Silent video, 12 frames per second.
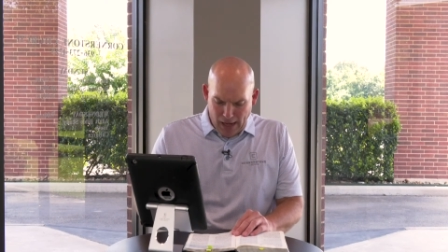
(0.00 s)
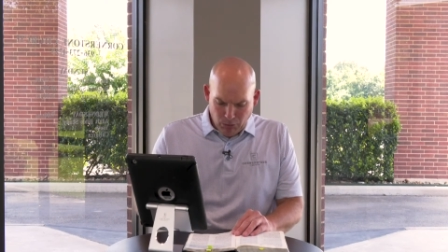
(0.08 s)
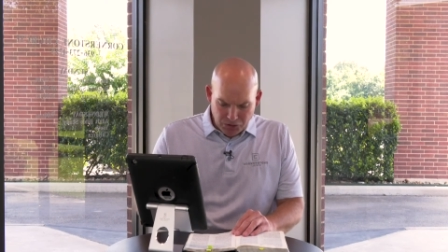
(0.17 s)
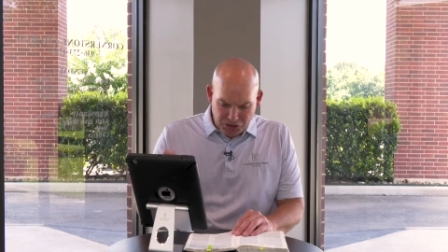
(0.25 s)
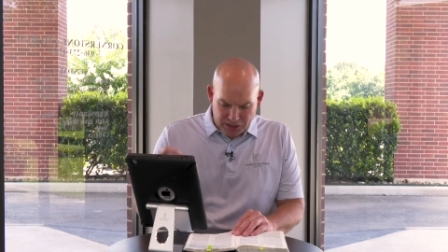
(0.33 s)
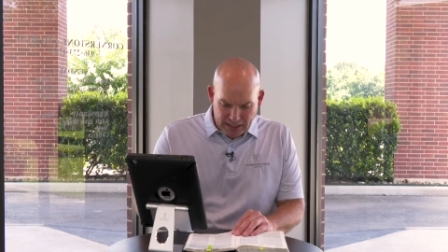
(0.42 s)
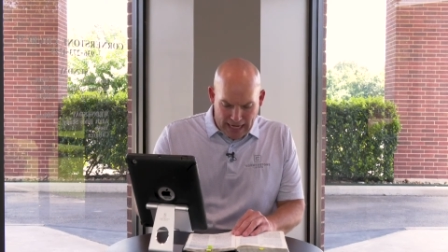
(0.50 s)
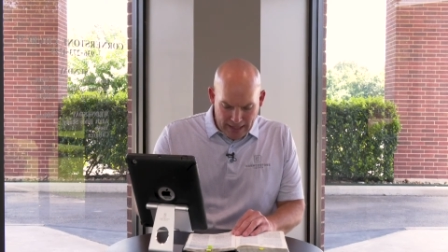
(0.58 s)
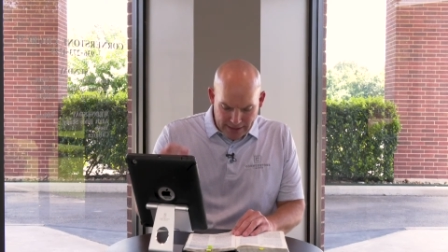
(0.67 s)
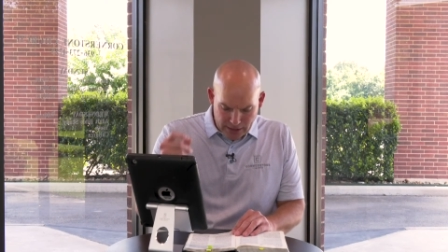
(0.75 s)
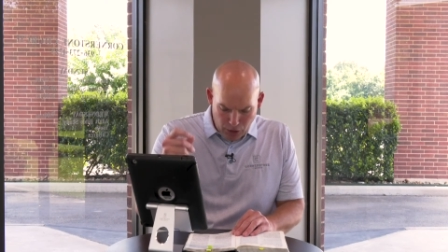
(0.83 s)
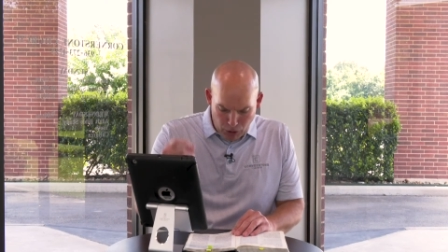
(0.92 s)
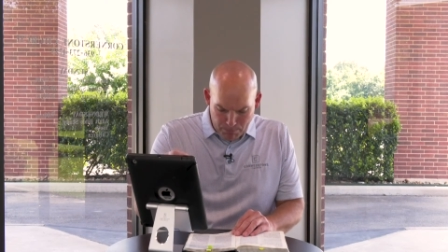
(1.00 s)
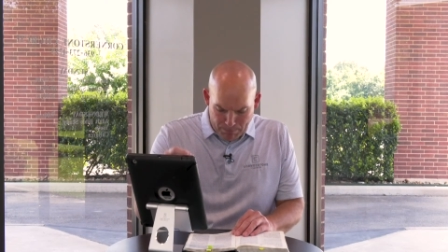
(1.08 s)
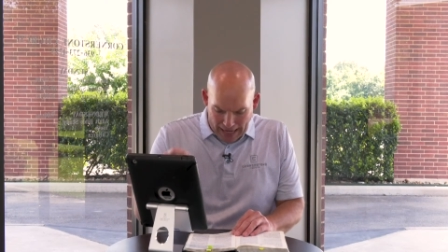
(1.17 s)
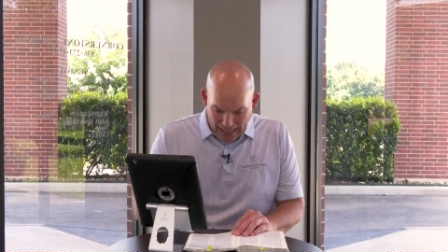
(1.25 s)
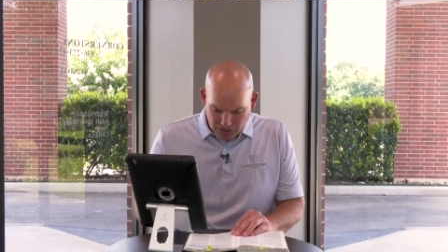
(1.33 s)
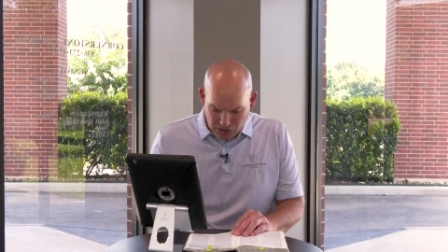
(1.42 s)
I will set out and go
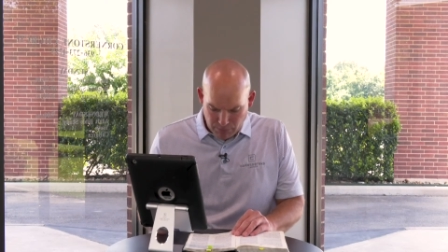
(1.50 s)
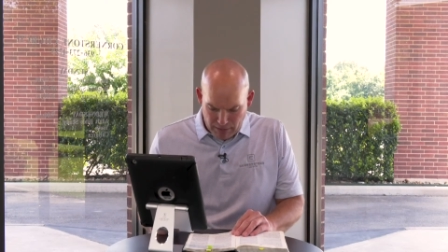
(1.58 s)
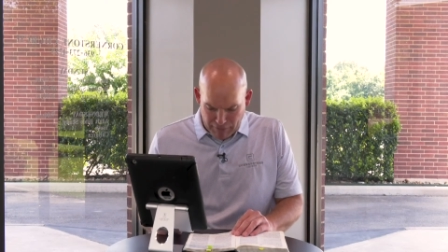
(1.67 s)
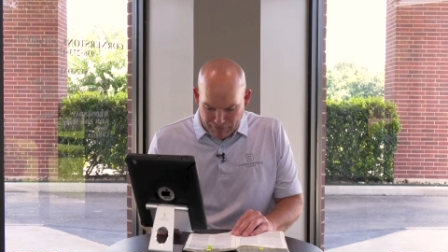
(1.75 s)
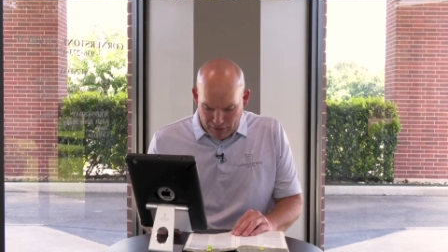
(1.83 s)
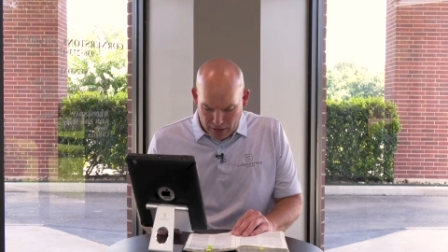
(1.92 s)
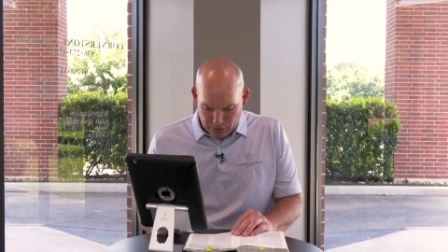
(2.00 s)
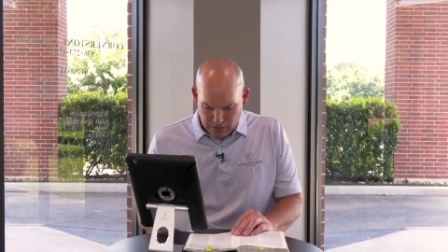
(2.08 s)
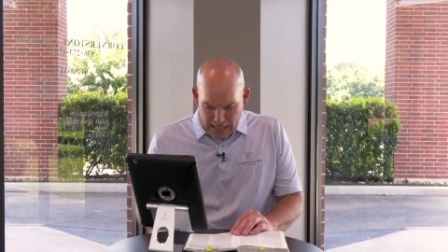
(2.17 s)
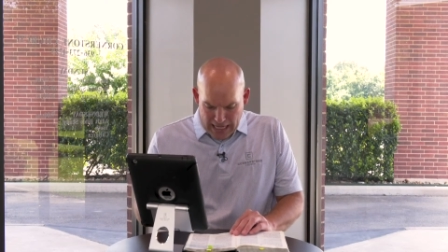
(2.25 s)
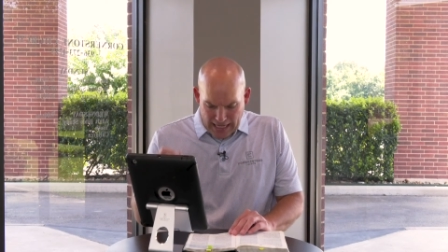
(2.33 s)
back to my father